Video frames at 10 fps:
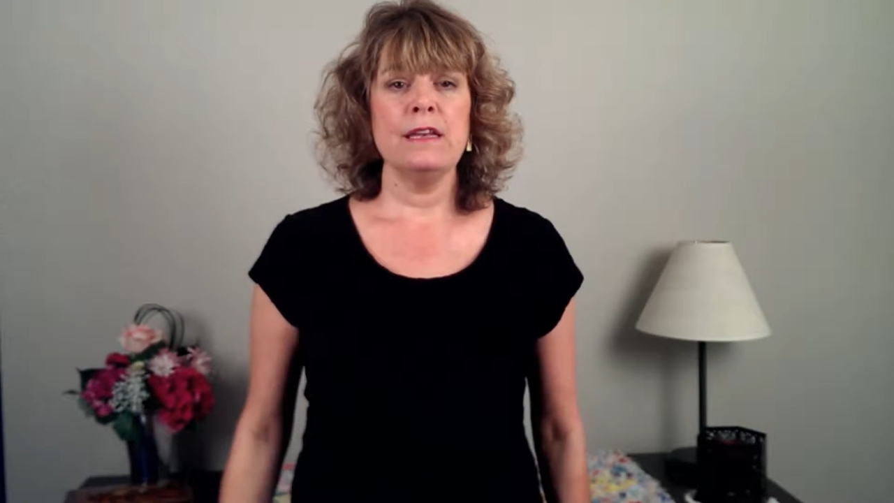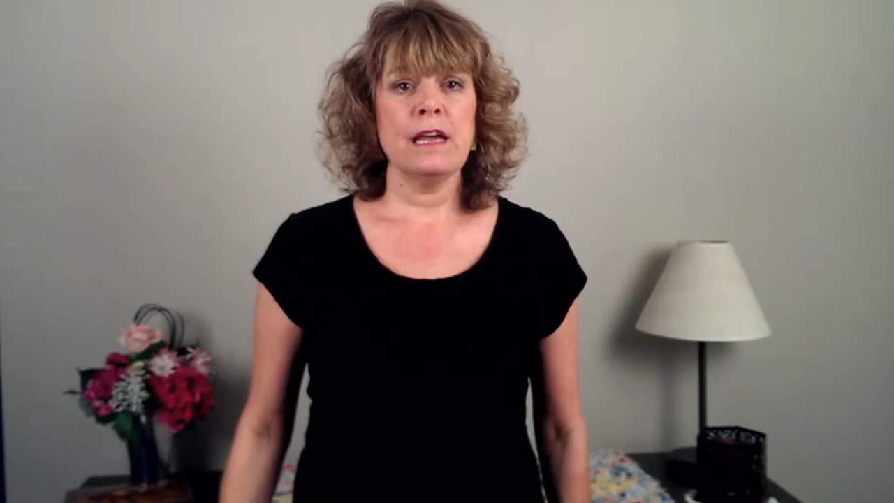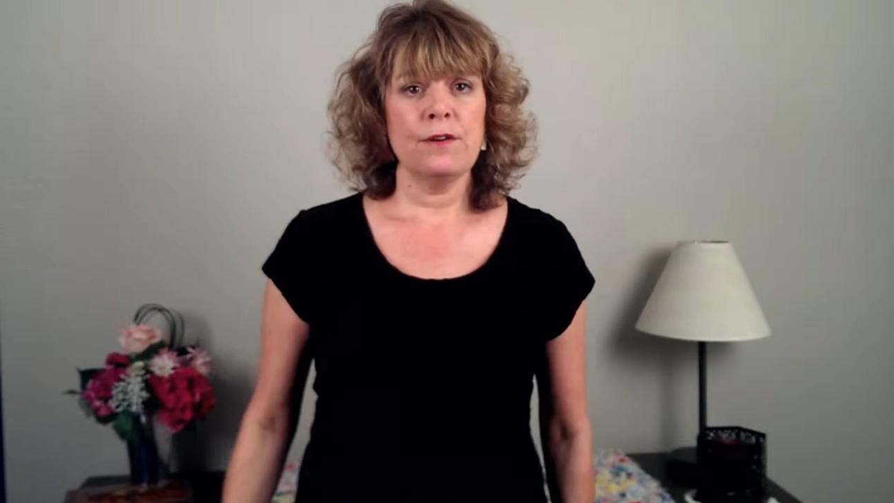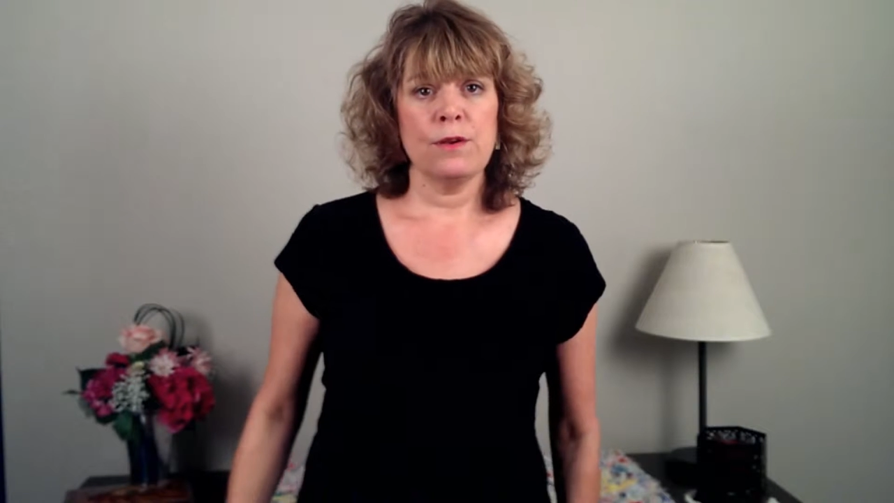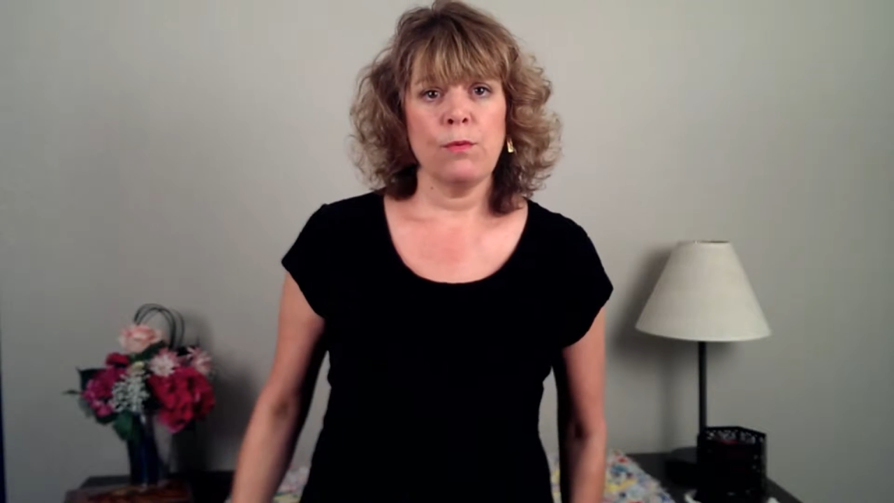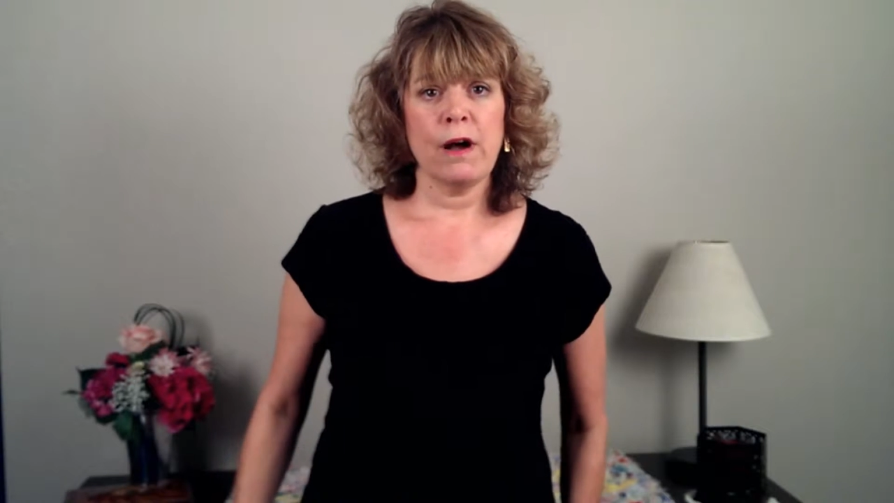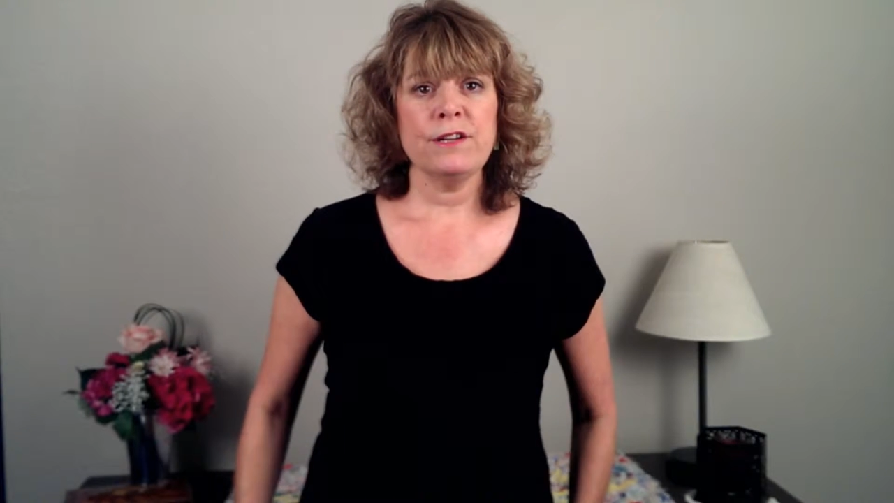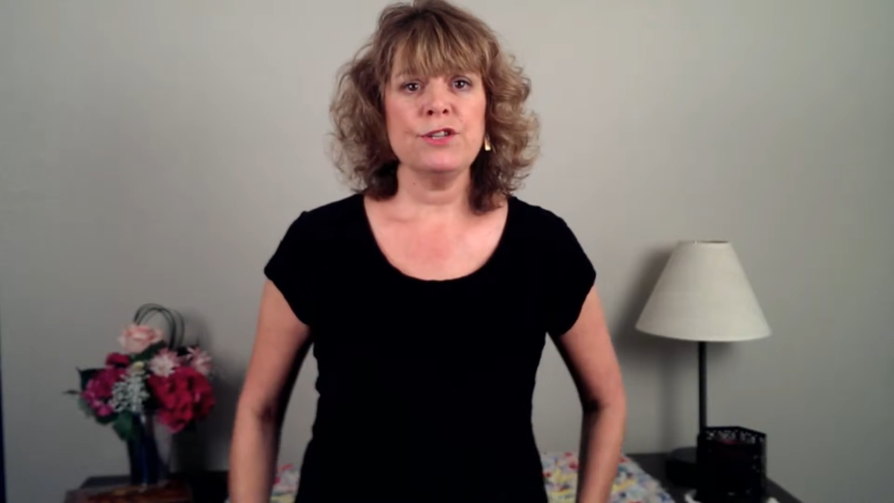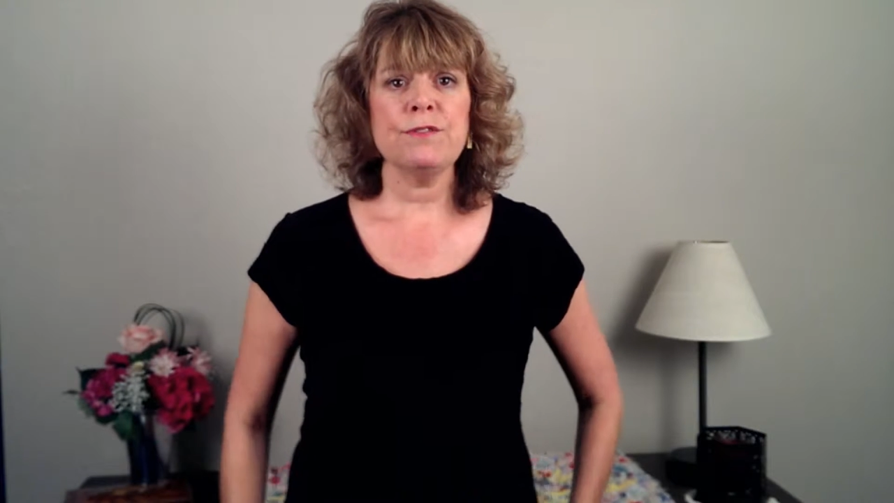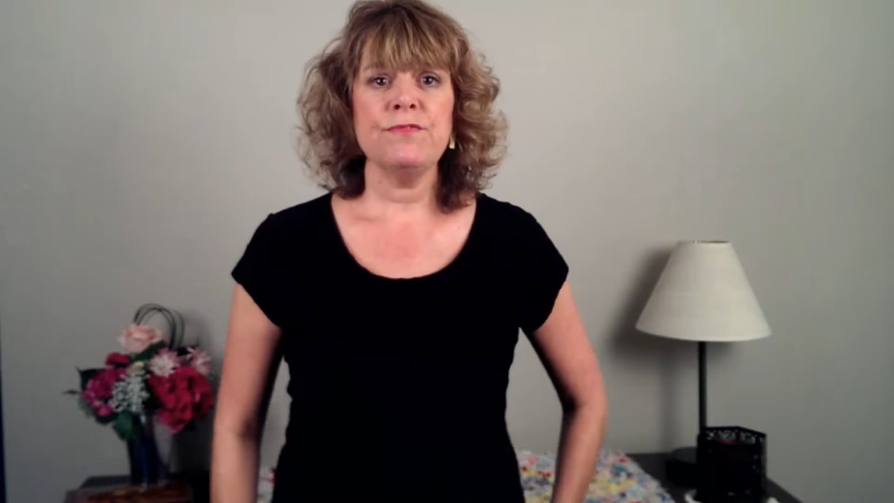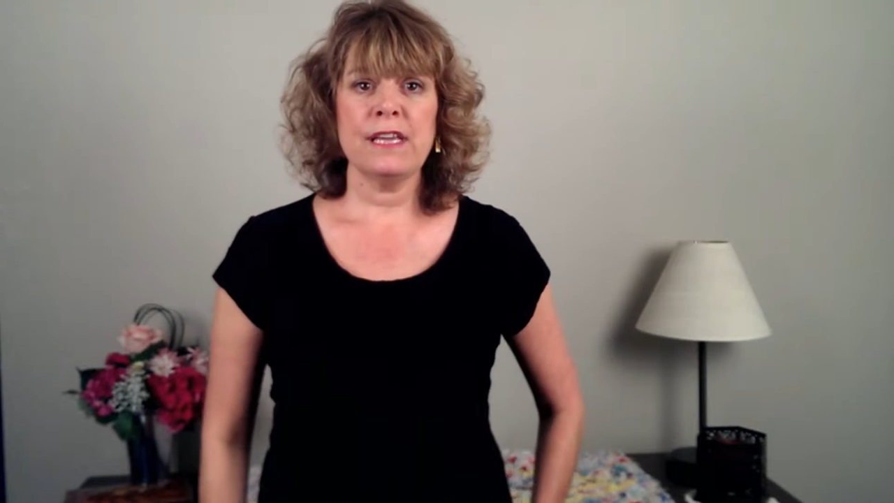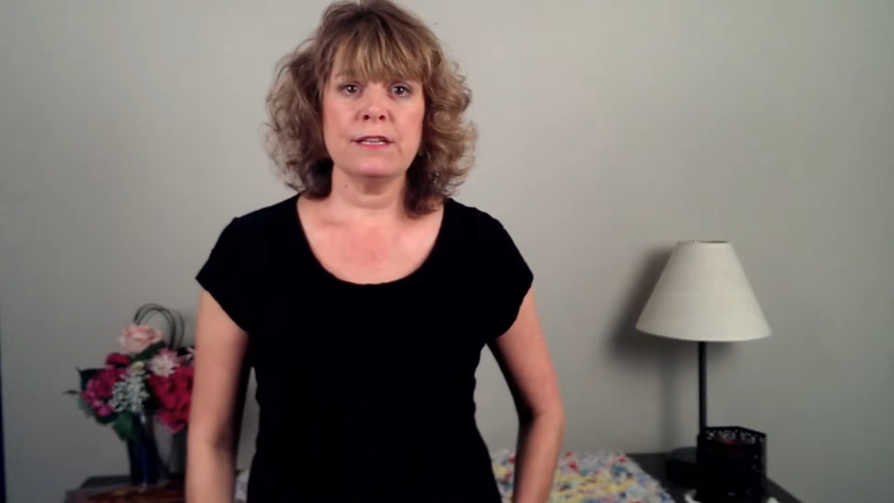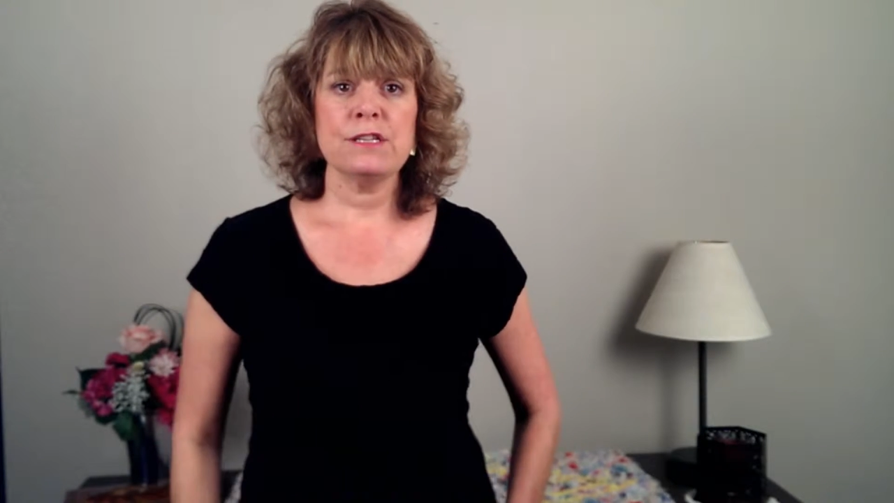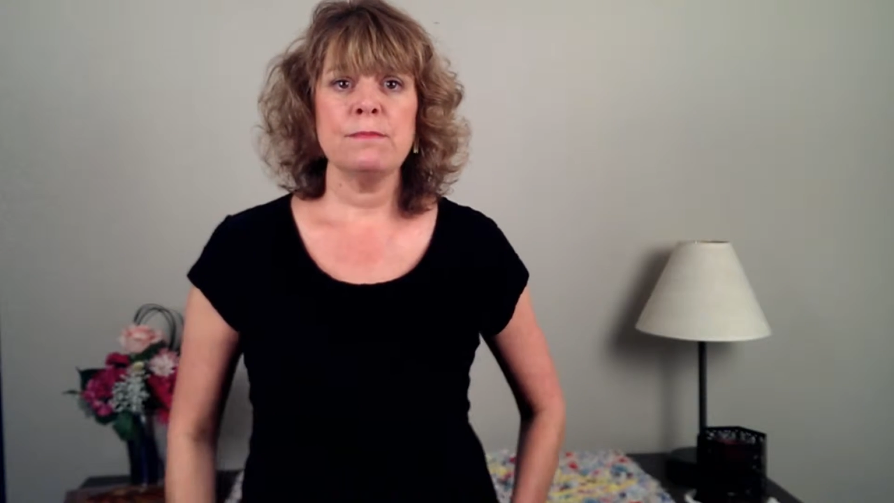Now, you want your feet